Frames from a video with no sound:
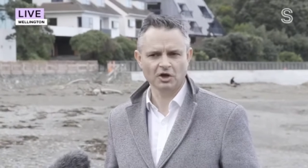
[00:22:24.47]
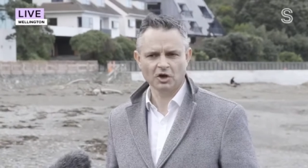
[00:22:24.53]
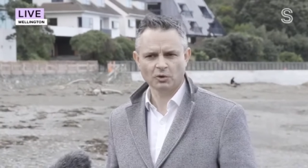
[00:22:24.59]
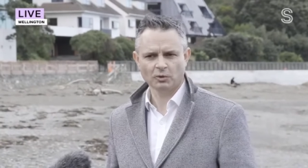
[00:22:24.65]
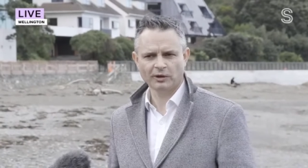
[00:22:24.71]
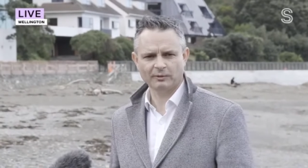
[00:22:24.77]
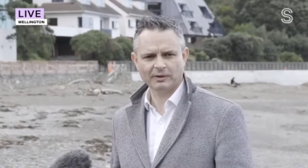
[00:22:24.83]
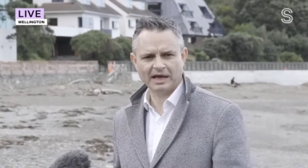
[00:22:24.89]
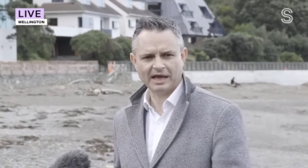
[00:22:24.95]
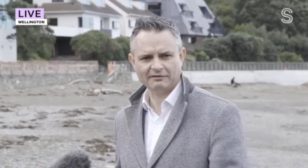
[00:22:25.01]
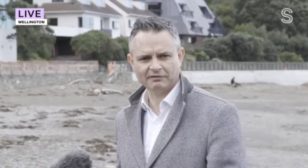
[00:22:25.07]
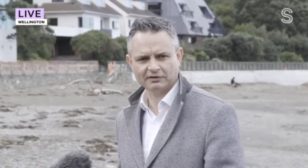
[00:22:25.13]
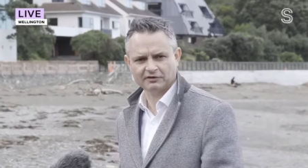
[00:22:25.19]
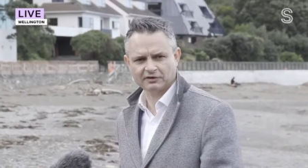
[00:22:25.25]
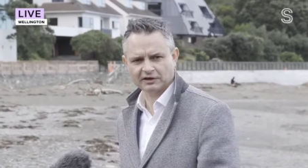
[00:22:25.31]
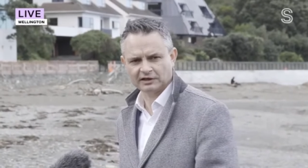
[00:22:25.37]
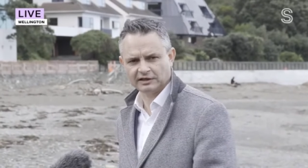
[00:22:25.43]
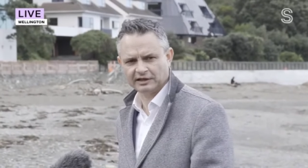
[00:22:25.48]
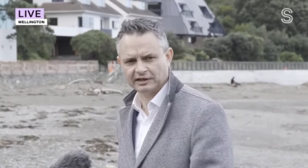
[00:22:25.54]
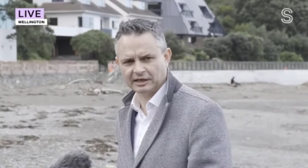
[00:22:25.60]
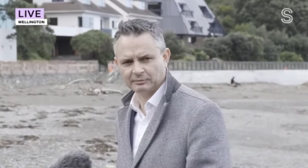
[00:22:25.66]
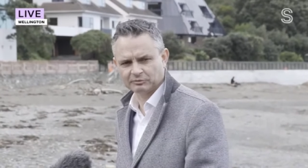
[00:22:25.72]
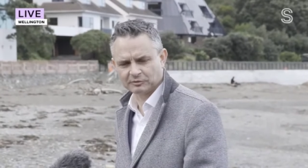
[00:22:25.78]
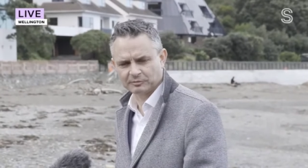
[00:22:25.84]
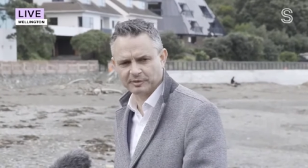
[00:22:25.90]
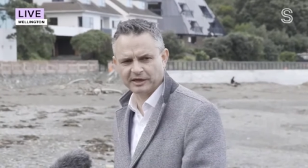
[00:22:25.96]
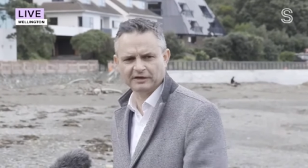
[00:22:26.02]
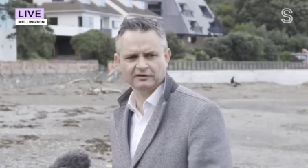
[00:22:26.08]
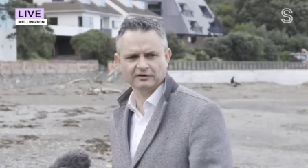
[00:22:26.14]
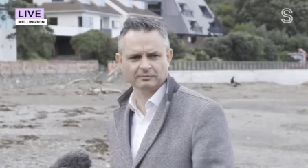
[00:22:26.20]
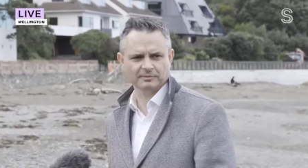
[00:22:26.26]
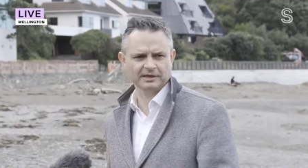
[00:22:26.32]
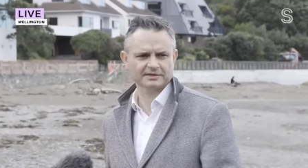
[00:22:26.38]
where we're having to clean up
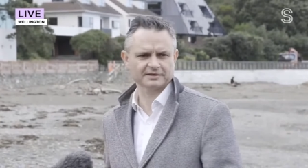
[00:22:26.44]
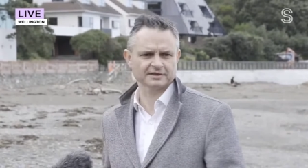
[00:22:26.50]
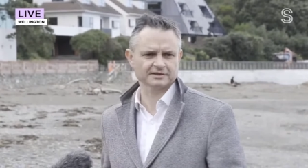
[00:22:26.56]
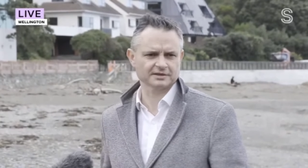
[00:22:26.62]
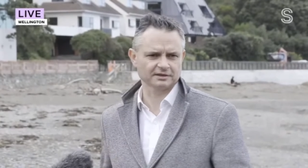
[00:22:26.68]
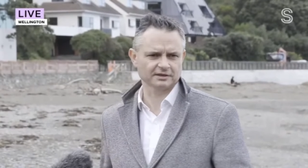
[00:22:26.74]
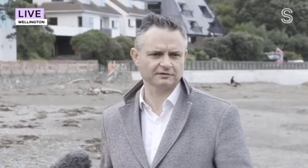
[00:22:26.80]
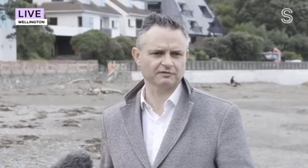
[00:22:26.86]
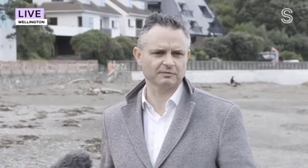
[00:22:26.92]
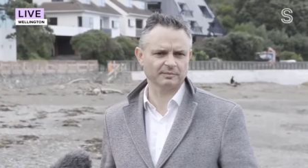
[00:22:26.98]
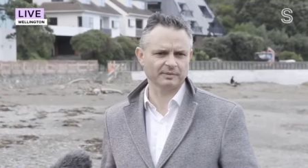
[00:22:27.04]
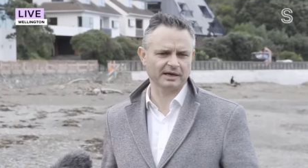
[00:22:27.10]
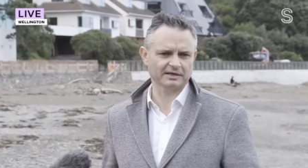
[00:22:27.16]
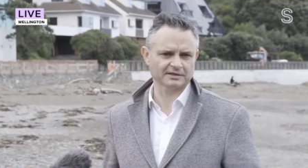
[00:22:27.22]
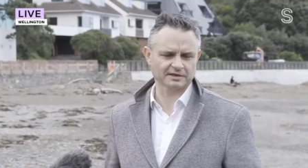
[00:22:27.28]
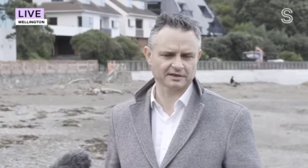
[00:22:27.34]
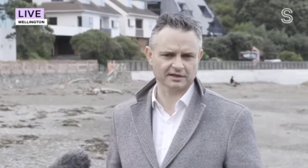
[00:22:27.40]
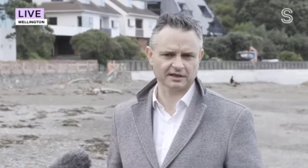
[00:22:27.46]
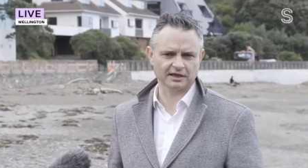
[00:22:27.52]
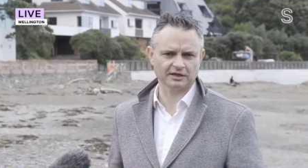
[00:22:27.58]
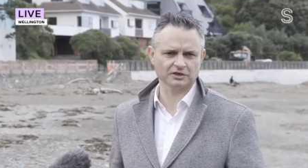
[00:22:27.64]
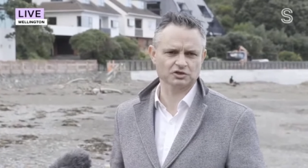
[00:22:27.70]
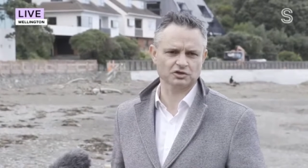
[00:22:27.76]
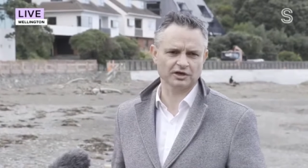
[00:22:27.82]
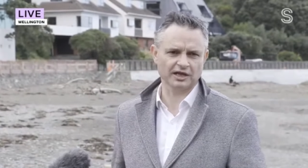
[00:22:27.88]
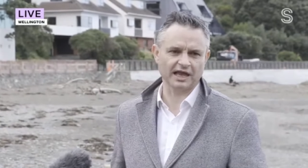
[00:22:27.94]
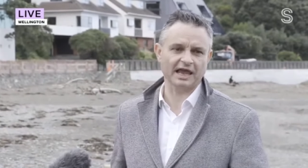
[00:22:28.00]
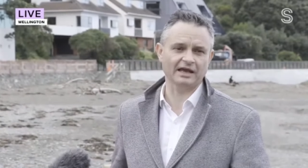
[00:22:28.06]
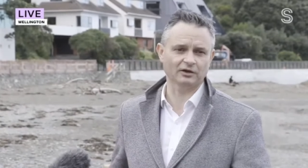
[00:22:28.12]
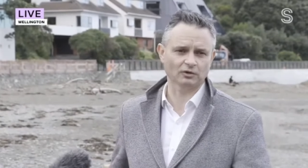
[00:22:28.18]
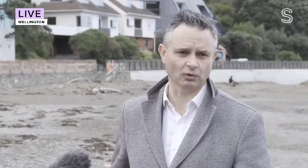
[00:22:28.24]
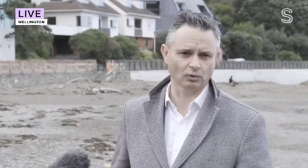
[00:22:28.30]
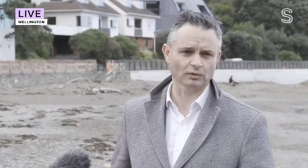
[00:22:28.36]
repeated messes in different parts of the country,
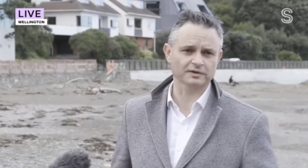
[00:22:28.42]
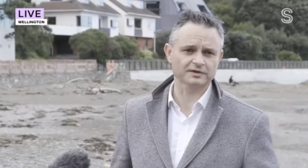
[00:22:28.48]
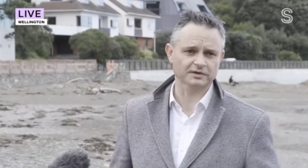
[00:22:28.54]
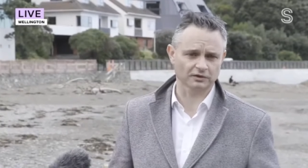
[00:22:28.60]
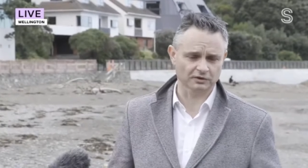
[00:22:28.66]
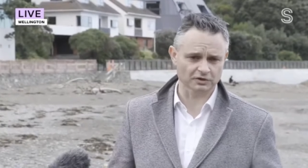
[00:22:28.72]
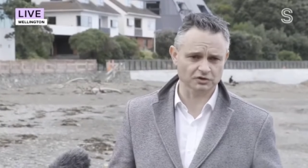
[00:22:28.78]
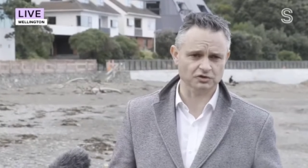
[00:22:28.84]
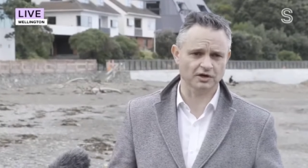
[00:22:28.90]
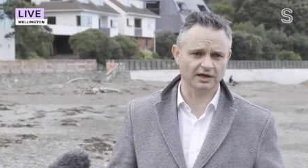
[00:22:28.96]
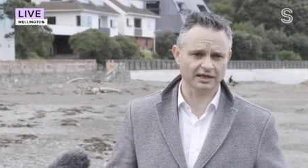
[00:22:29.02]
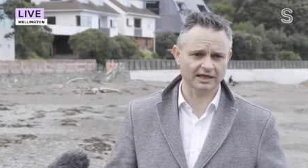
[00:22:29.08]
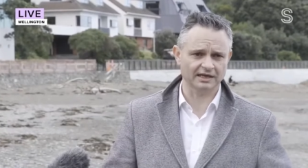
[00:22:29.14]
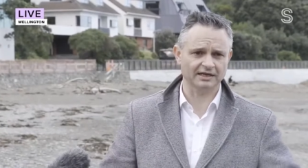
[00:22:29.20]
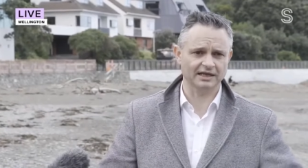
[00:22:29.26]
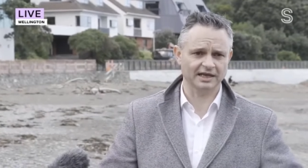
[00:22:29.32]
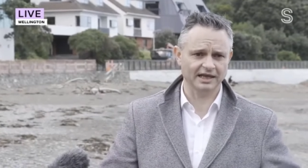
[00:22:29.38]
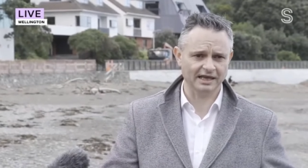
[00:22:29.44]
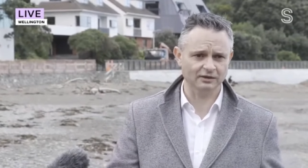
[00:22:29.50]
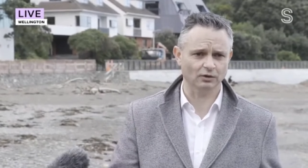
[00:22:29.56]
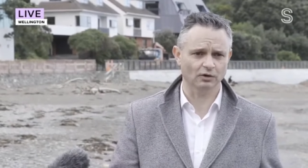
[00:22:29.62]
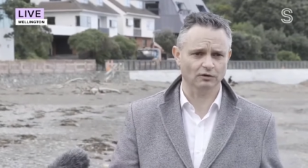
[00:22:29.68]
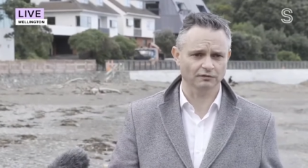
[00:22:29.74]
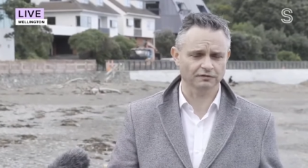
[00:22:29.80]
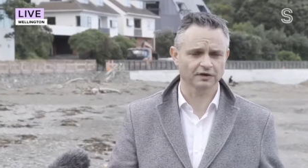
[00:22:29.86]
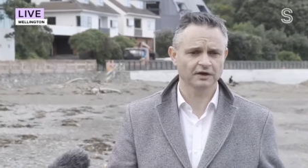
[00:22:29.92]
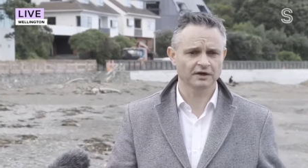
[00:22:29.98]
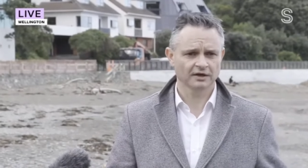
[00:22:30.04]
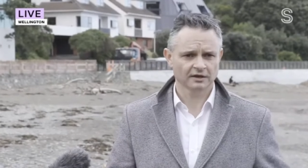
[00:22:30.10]
and also to try and get ahead of,